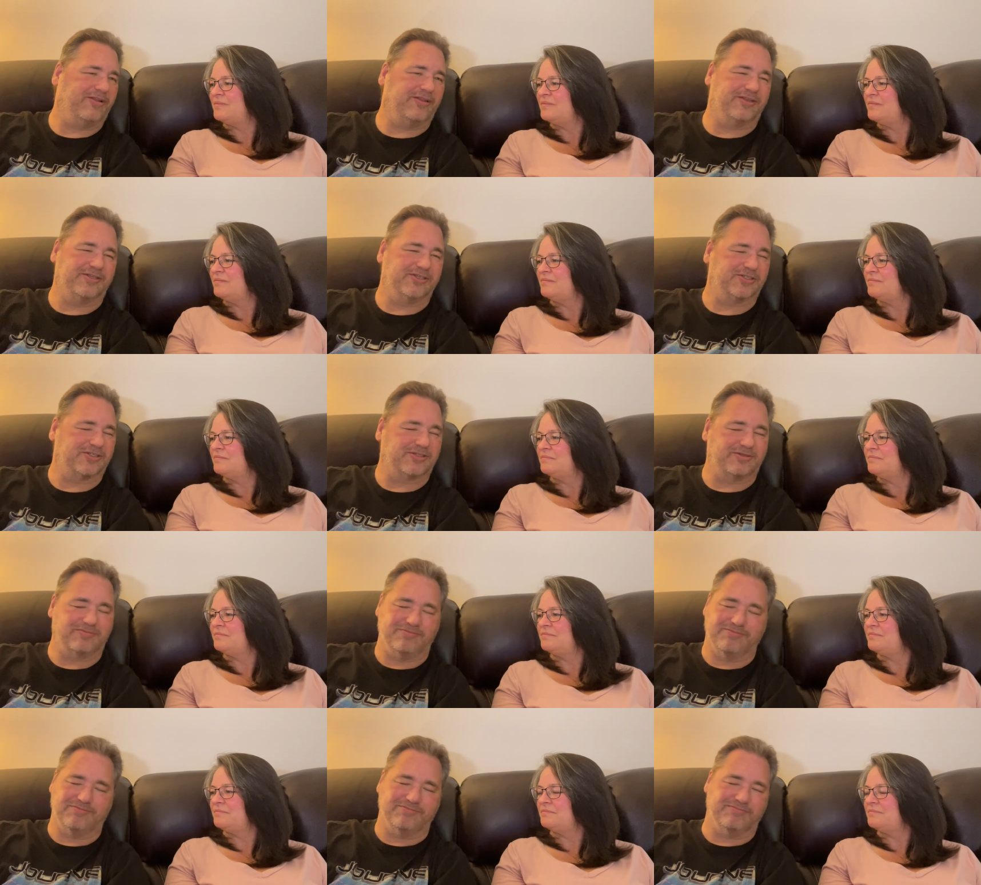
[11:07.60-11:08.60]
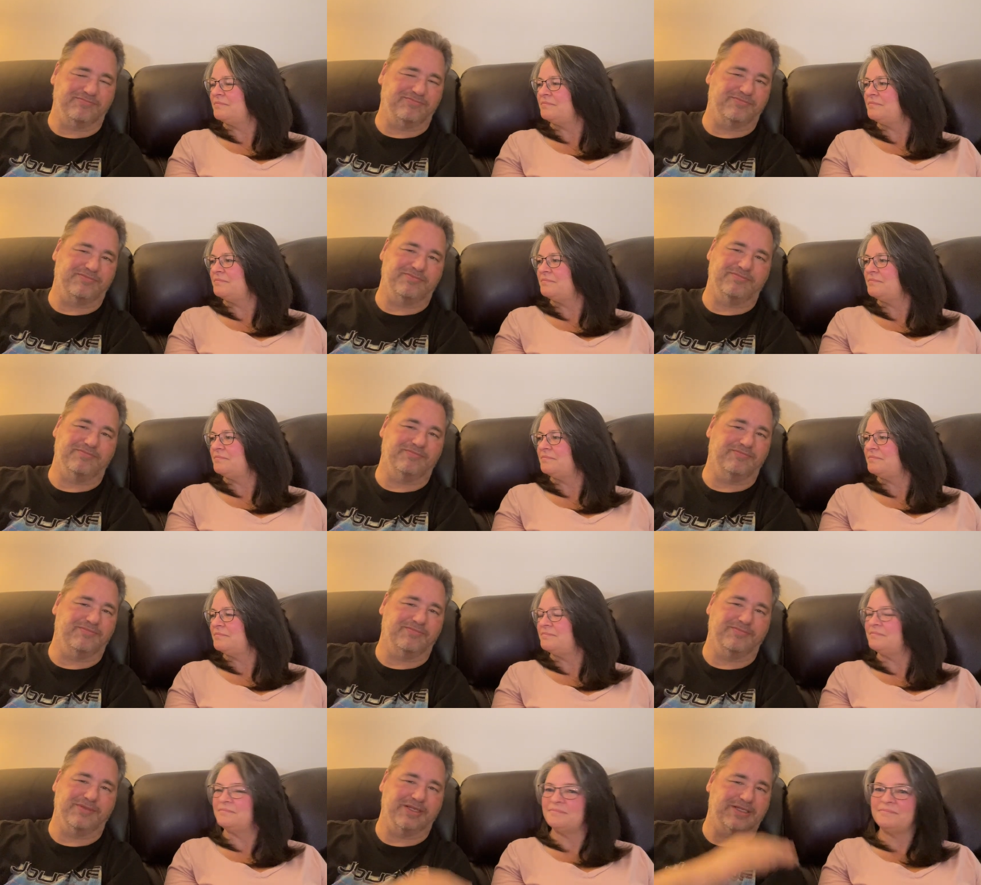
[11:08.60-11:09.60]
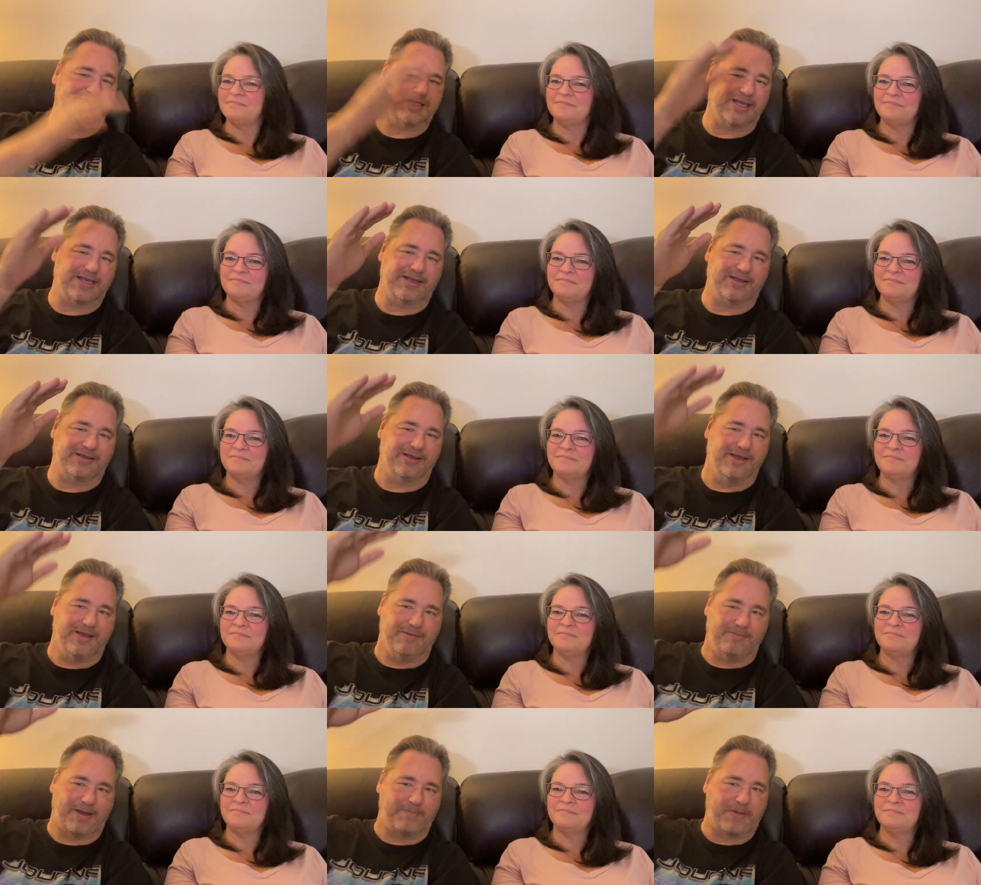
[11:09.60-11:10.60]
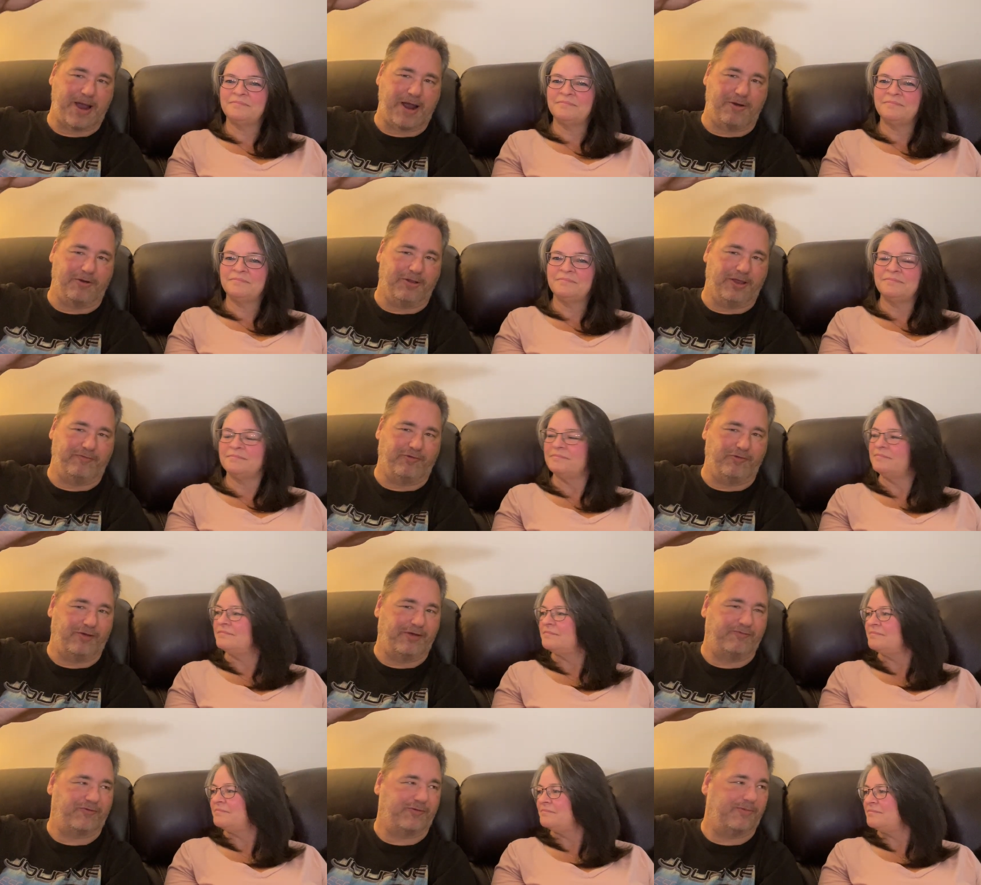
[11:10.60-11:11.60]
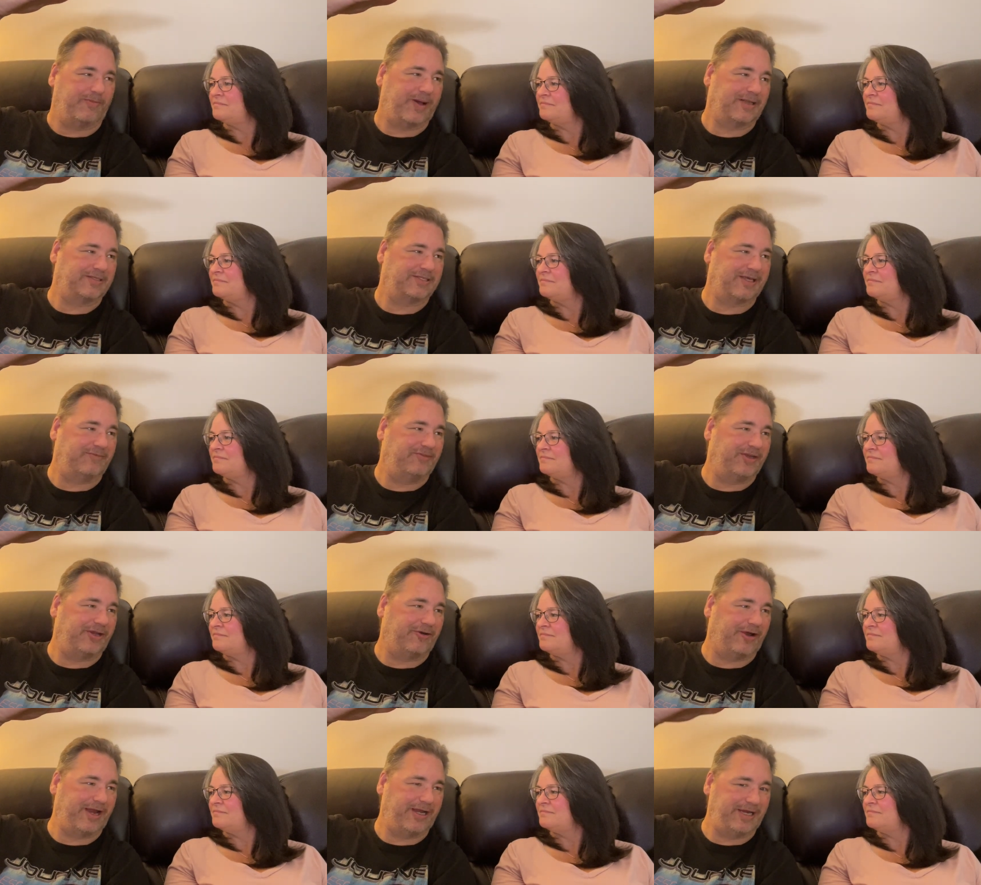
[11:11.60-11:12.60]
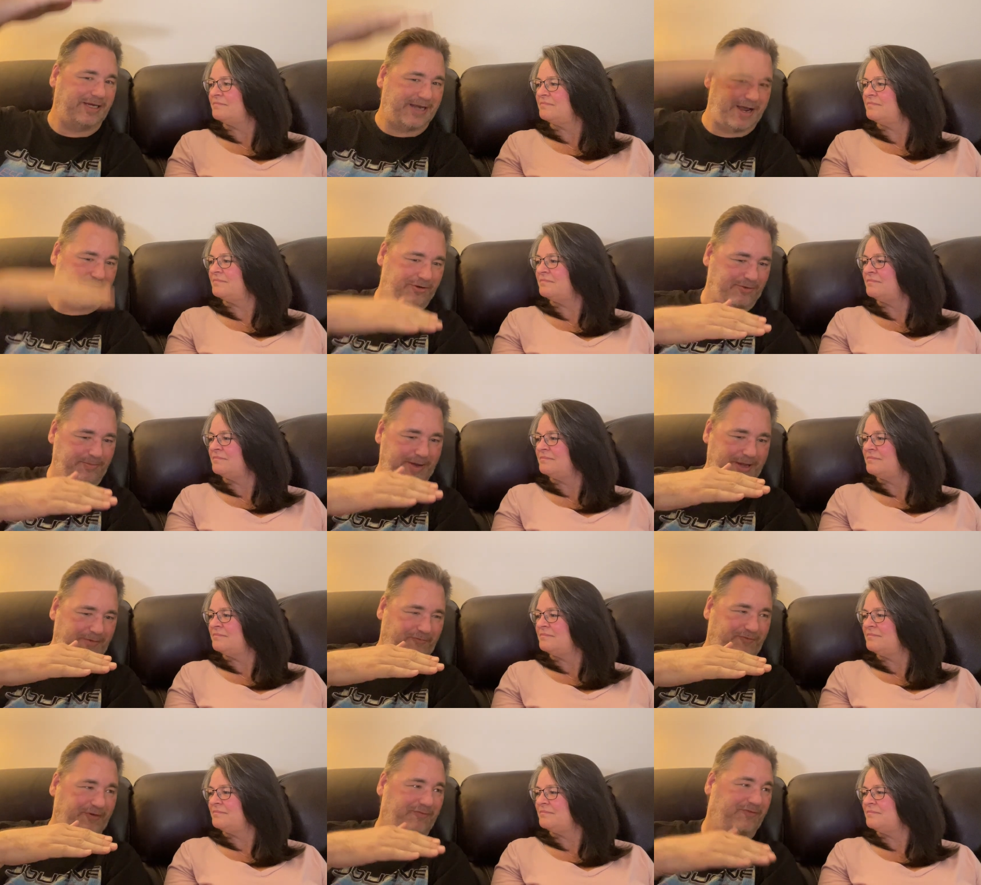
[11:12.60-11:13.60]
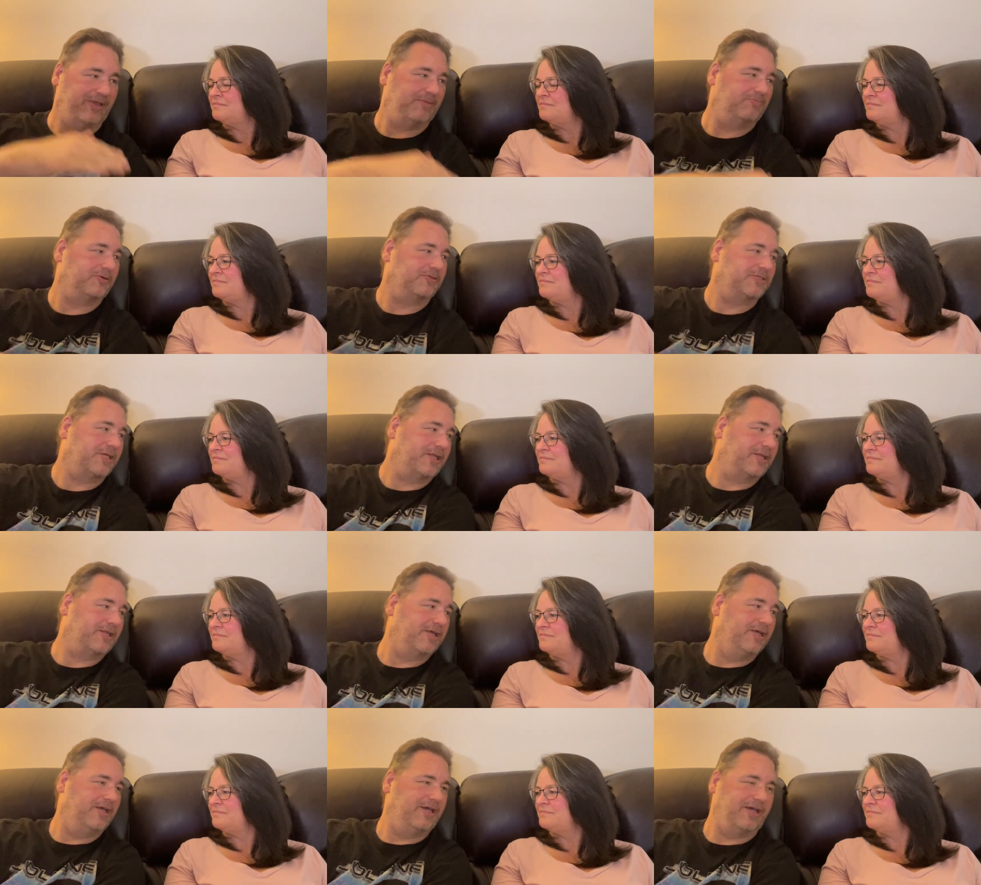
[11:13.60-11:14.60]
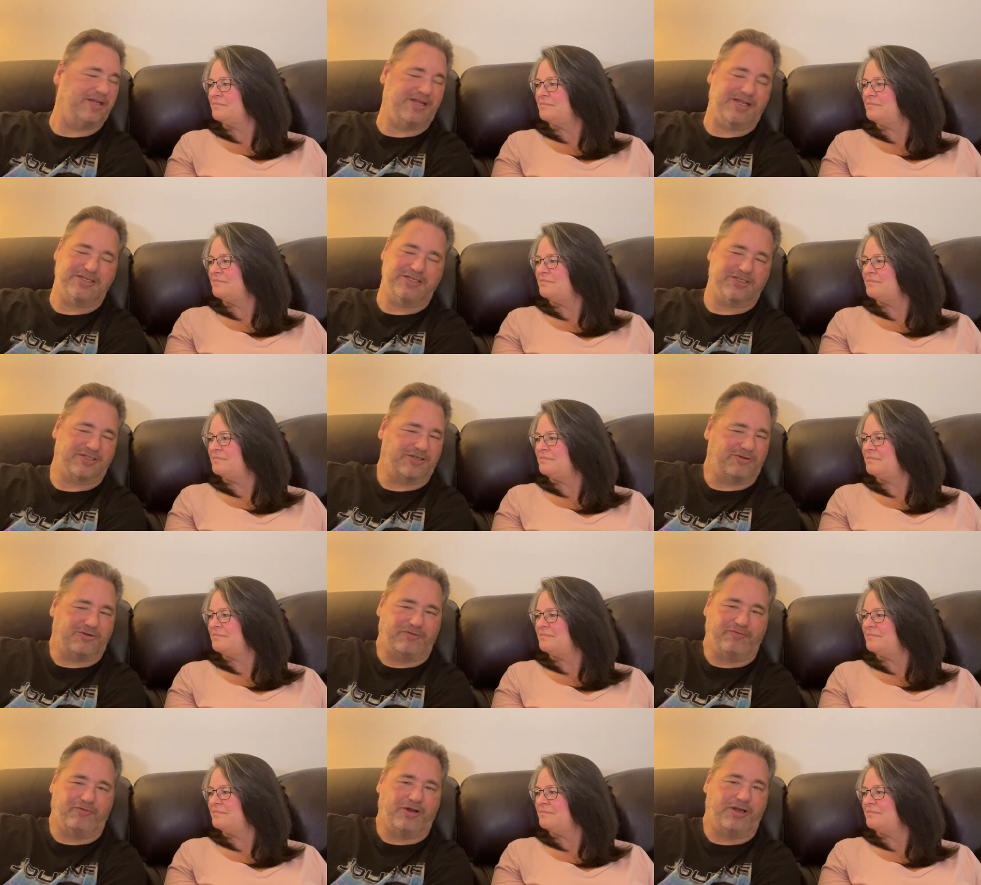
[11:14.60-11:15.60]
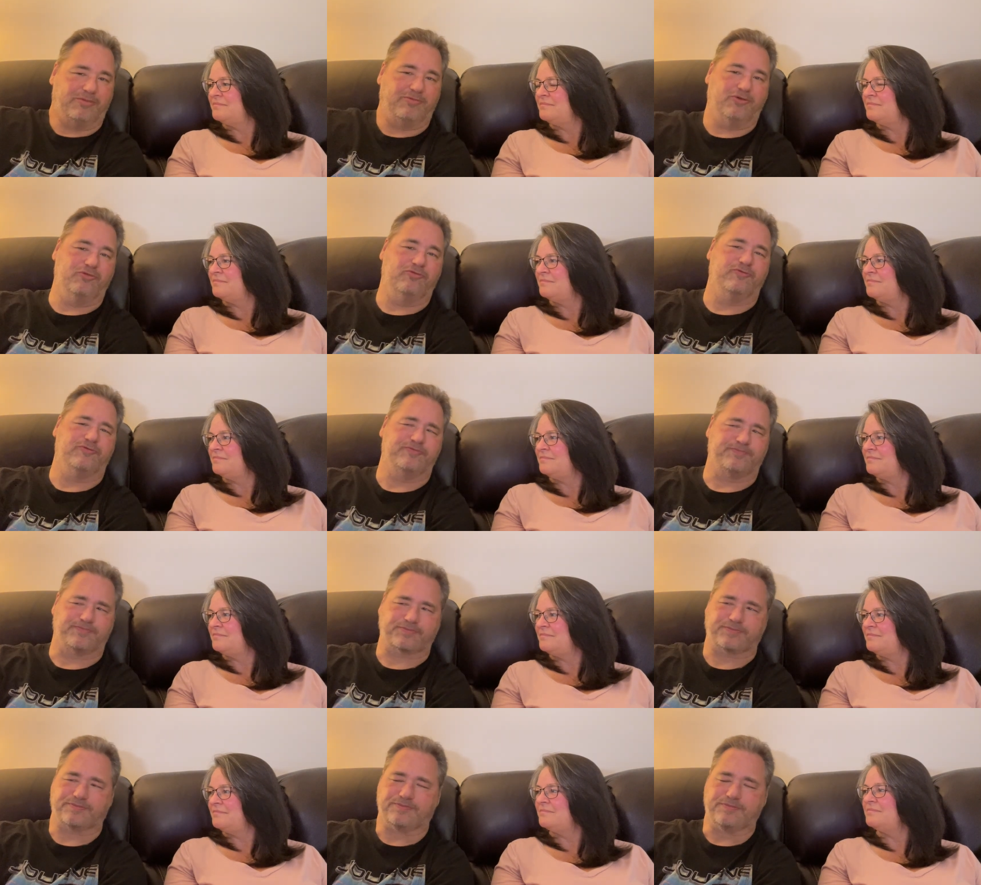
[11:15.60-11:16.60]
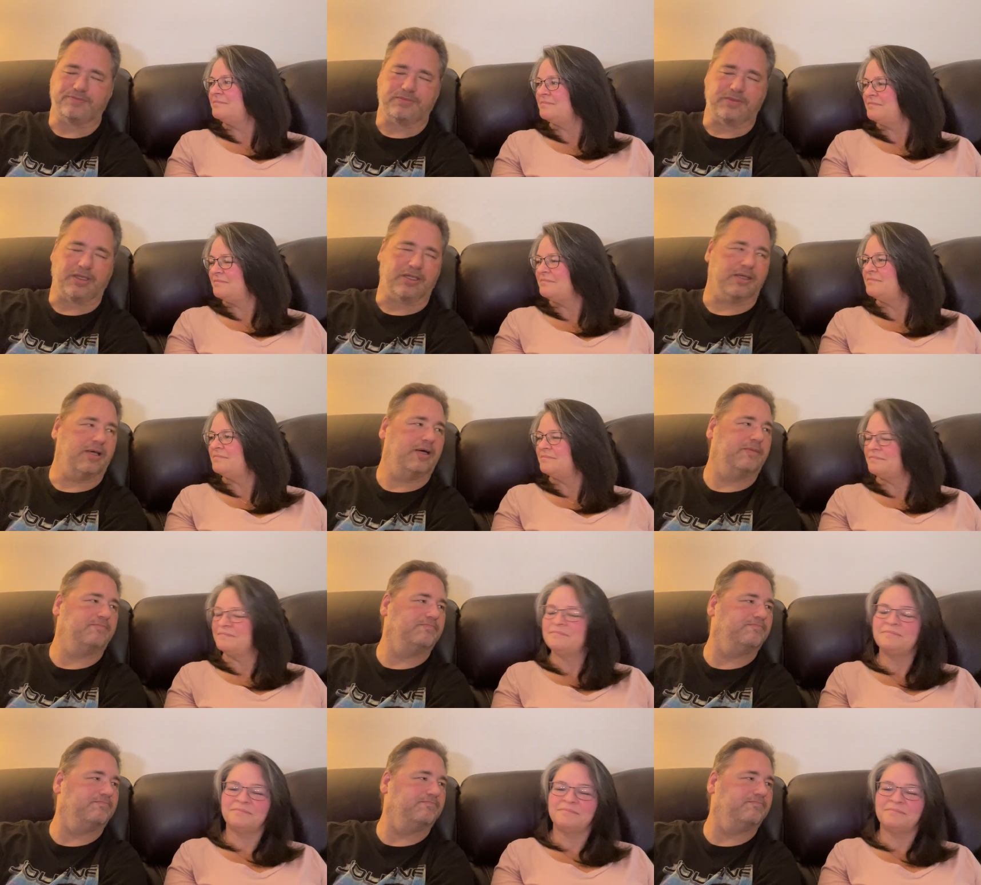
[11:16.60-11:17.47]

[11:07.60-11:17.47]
Speaker 1: and just it's like my power level went from about 70 or 80 down to about 15%, and I just don't even want to move.